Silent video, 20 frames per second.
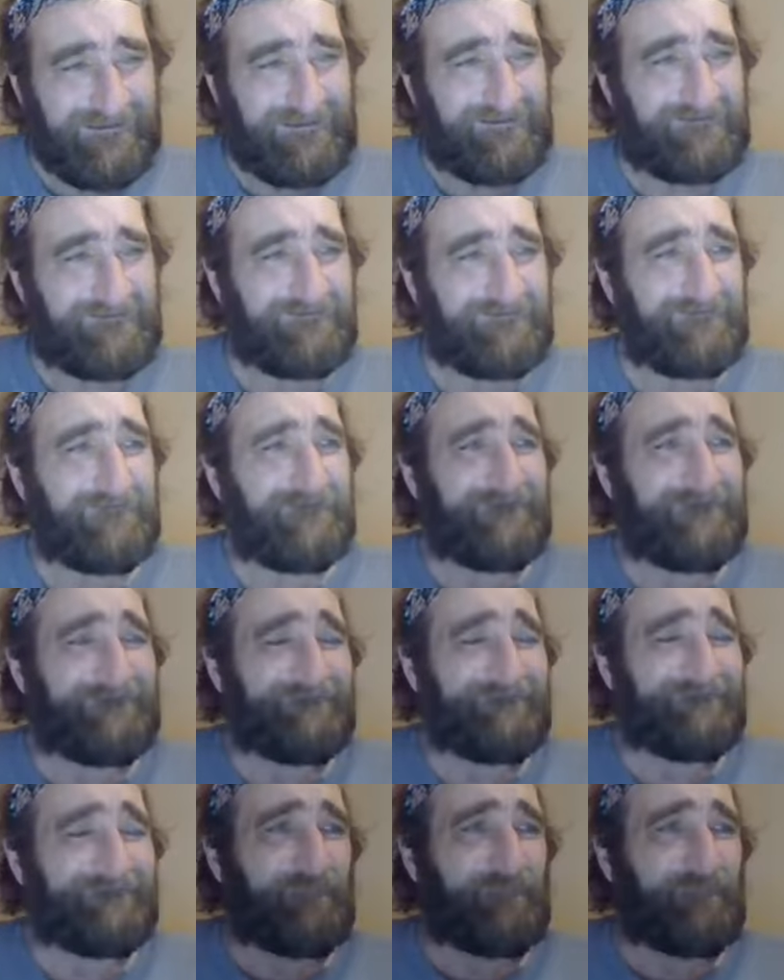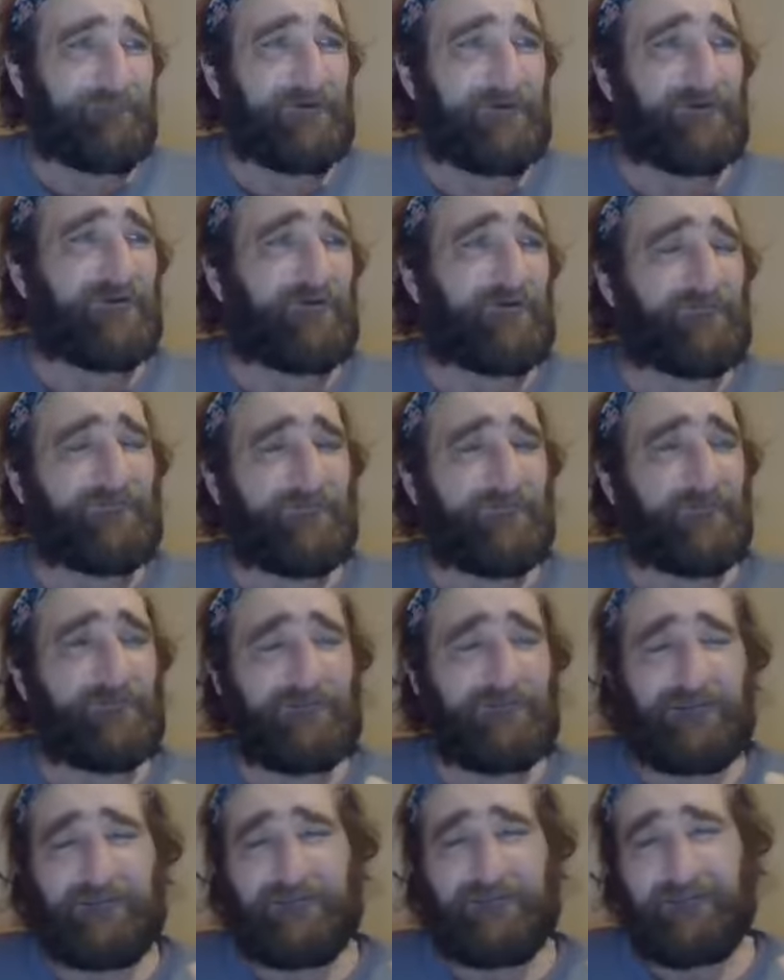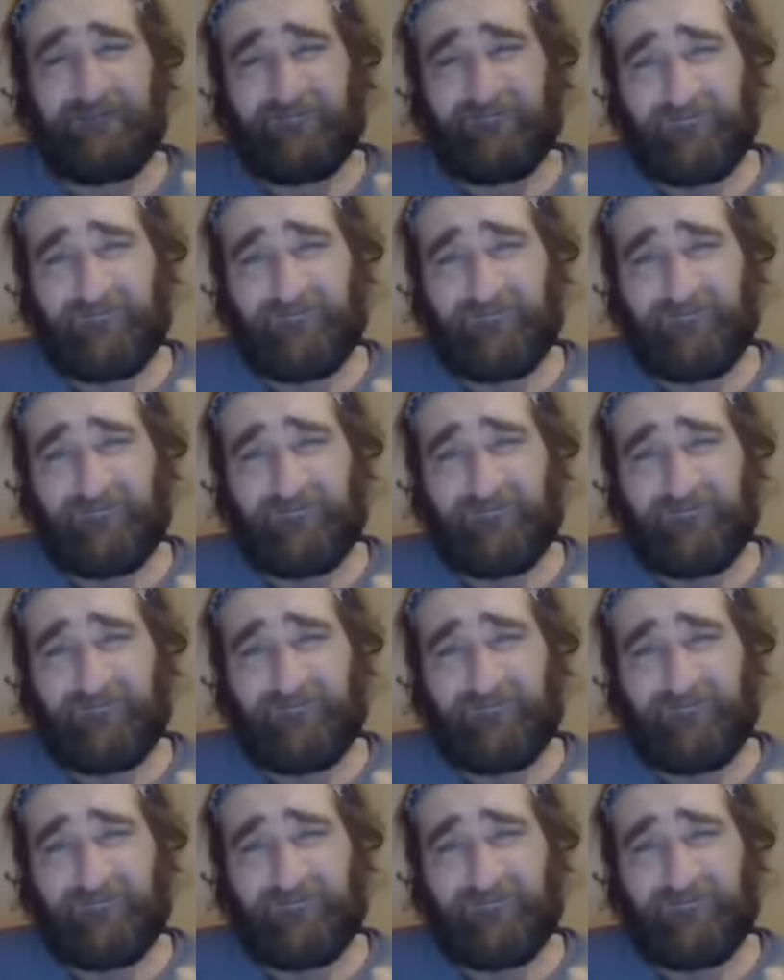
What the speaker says: Assist whoever you can,